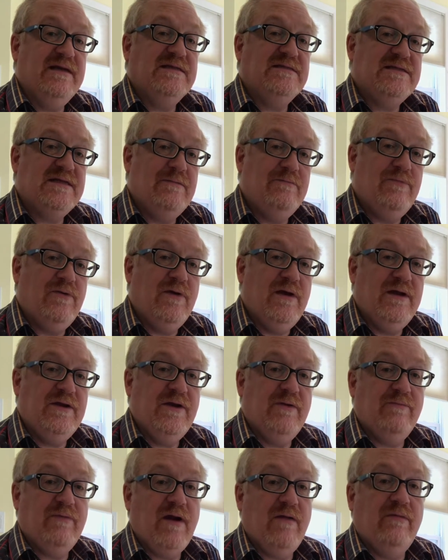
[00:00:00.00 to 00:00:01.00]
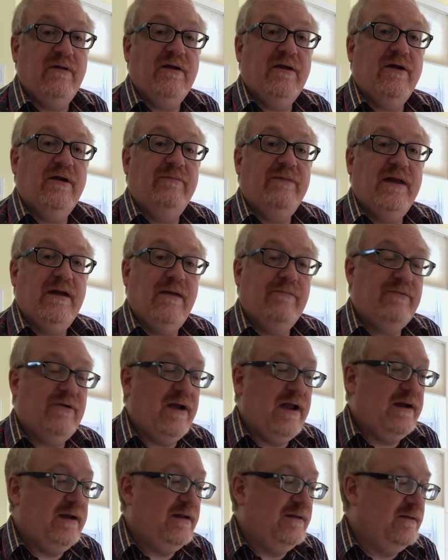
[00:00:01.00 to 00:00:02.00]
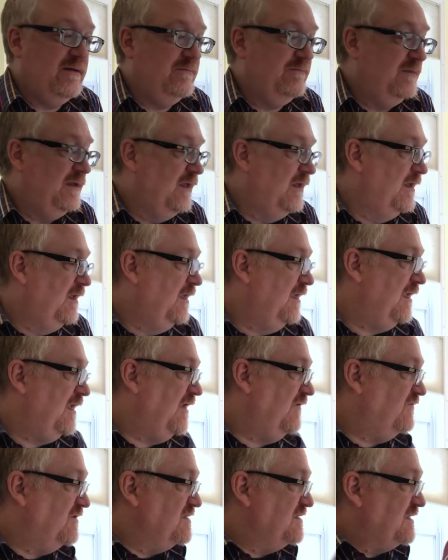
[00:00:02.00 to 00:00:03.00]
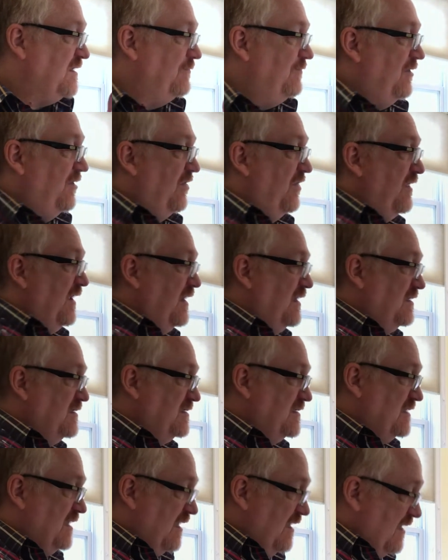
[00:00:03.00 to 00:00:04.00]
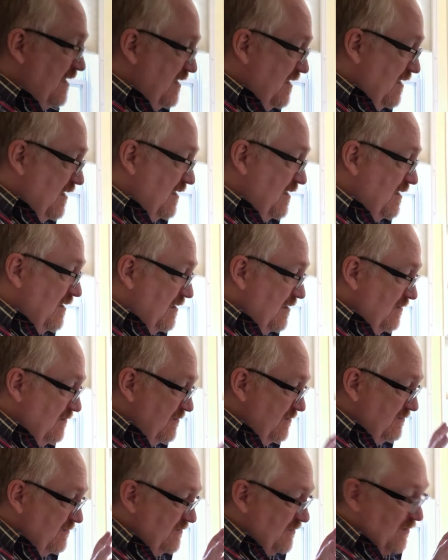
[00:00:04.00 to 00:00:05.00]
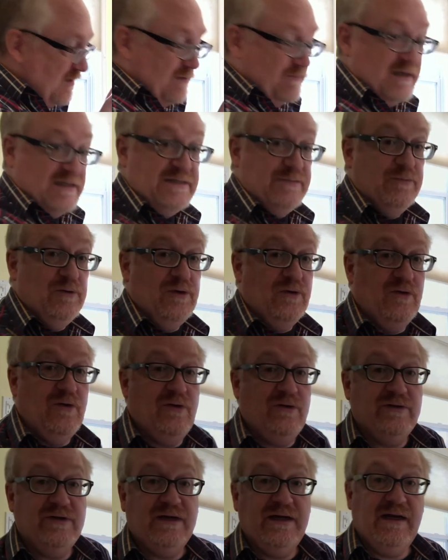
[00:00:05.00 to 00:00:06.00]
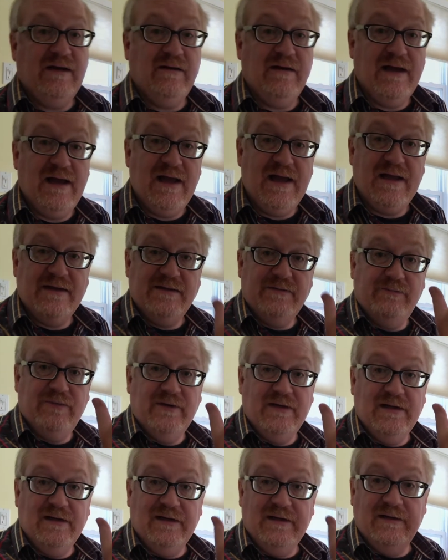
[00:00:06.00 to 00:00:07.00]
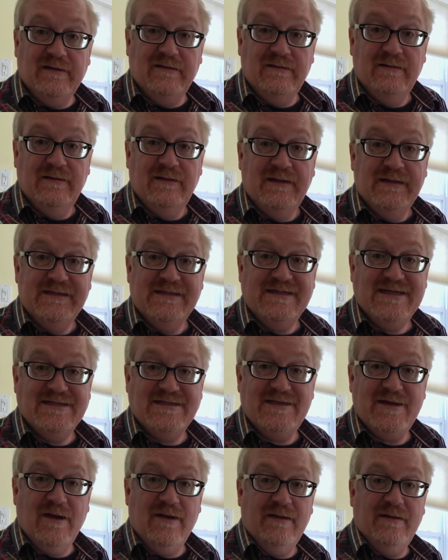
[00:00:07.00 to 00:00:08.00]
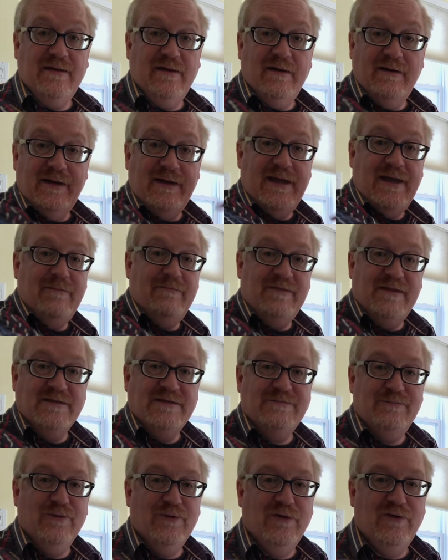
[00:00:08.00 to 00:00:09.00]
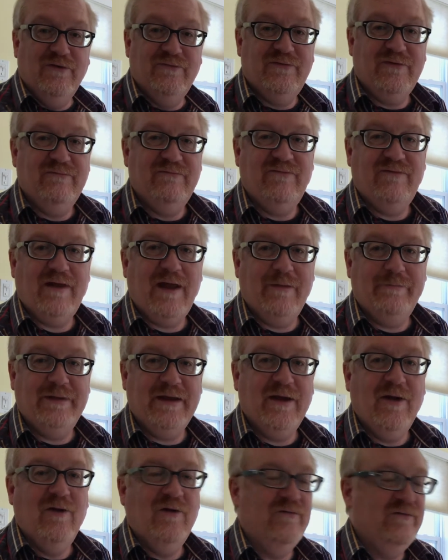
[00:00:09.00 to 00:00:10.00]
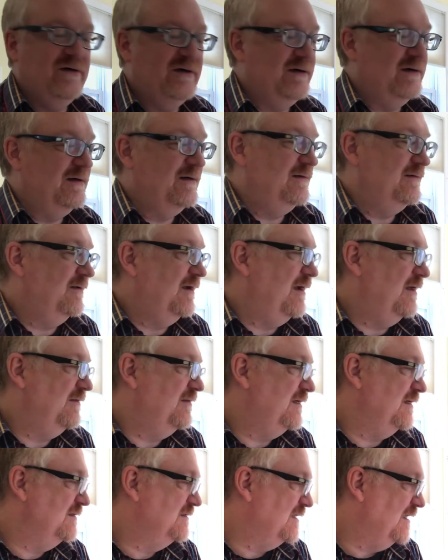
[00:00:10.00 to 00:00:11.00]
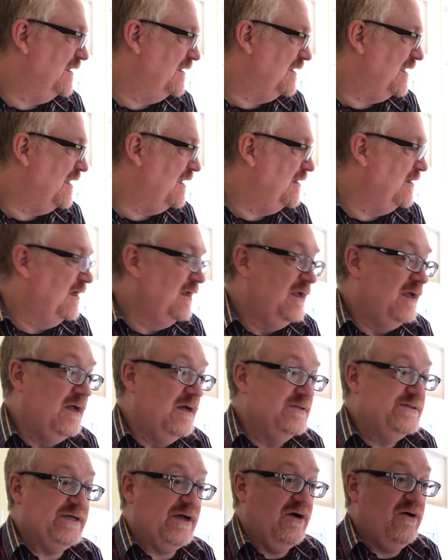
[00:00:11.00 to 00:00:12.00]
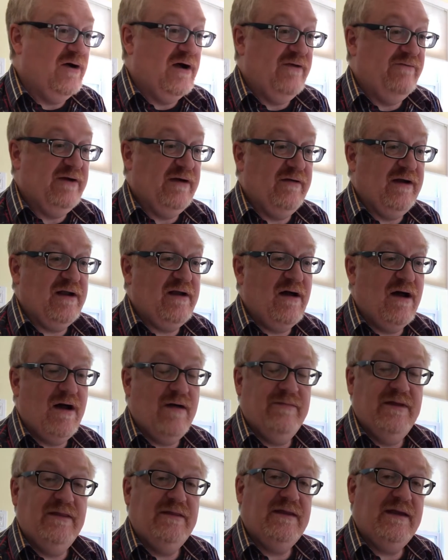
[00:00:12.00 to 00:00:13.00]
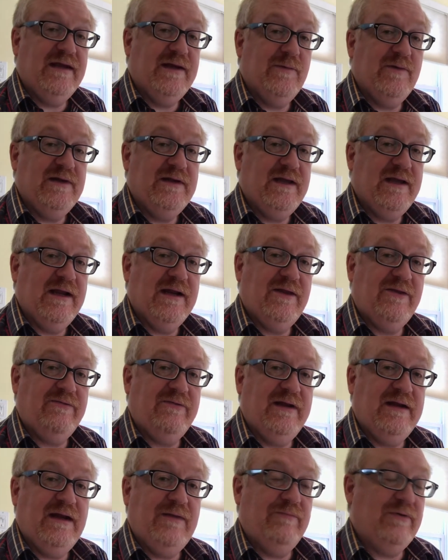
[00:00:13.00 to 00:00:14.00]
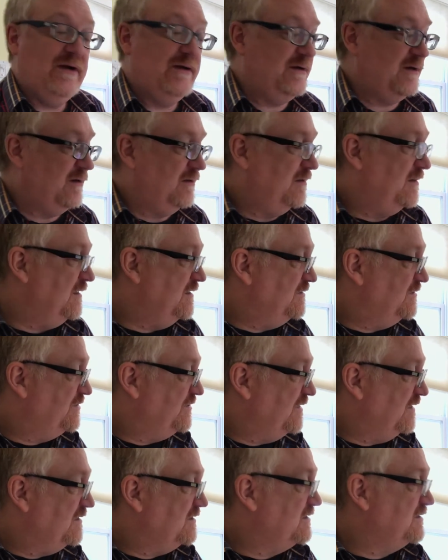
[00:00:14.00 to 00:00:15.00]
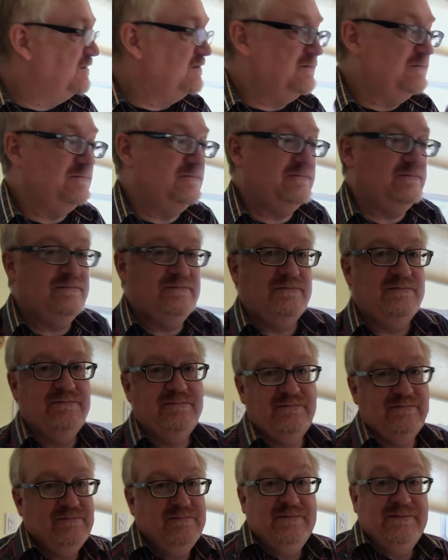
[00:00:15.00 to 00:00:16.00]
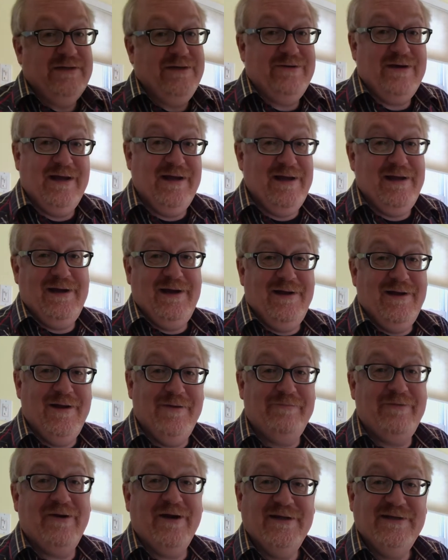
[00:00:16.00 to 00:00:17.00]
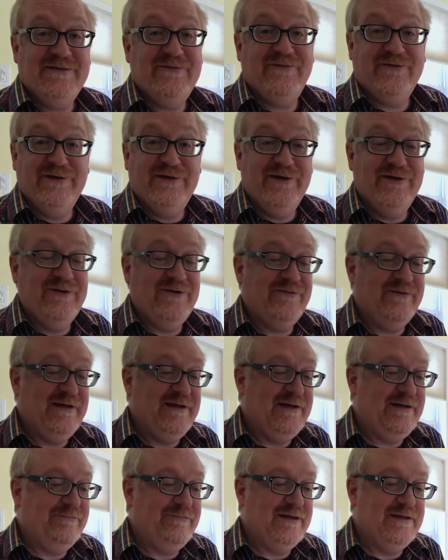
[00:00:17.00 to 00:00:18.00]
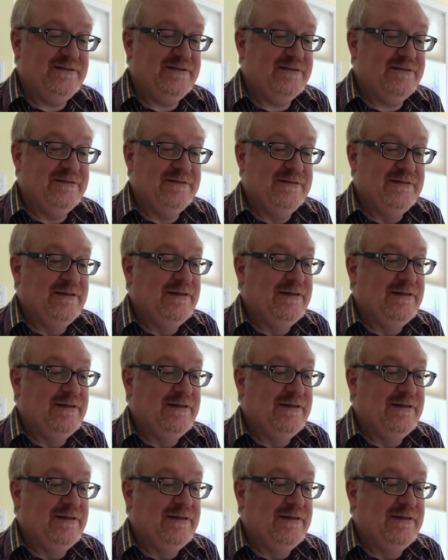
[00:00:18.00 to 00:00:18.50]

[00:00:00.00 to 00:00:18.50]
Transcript: At some point you're probably going to be upgrading them. Even simple things like, well, my spool holder here, I had to put a little disc on there to keep the spool from flopping over and things like that. So a very common thing when you get a 3D printer is just creating upgrades for your 3D printer.